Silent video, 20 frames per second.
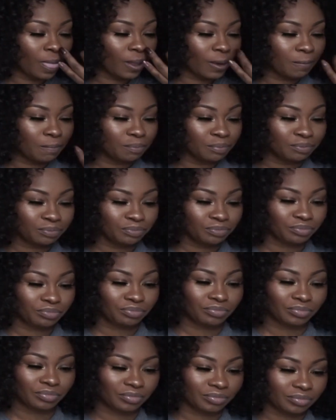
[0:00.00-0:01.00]

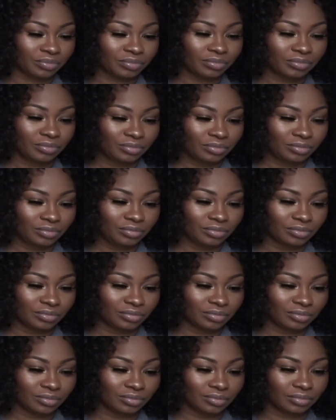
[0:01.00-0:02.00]

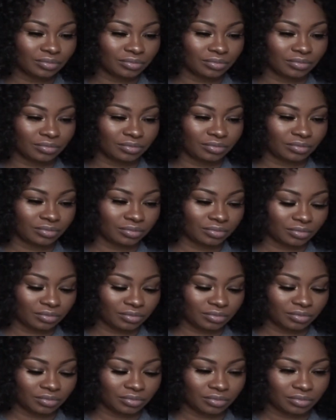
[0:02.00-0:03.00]

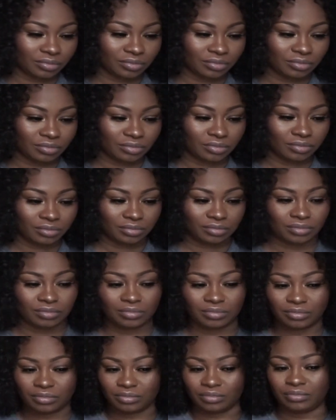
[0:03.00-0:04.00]

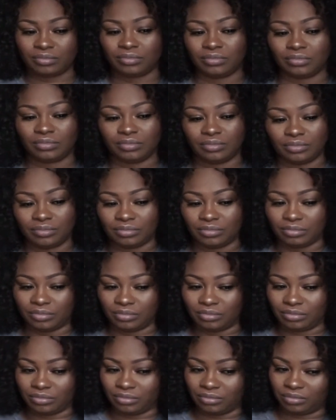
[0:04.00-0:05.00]

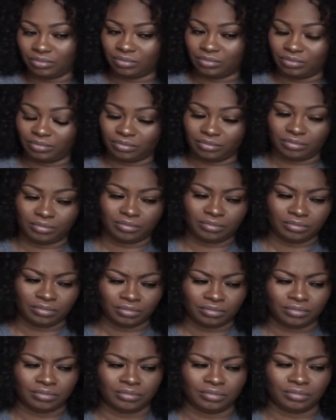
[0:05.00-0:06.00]

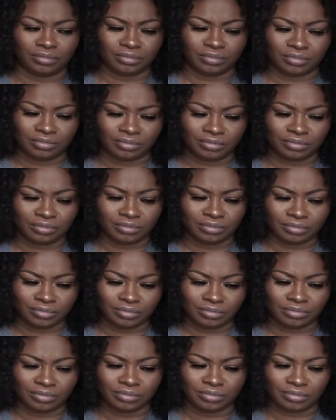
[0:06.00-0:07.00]

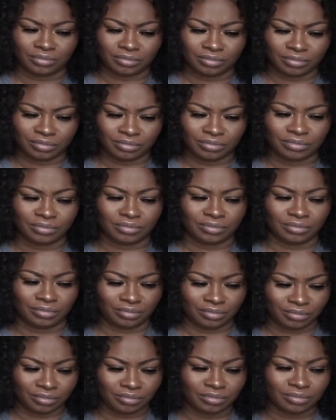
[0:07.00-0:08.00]
[no speech]